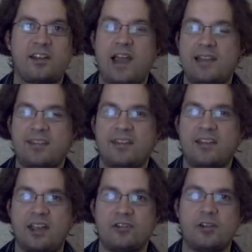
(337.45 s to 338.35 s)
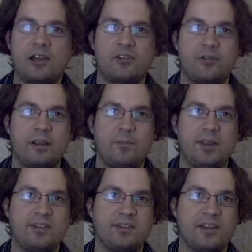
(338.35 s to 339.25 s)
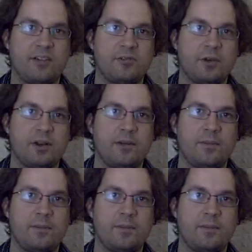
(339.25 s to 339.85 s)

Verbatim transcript: a classic introductory piece of software.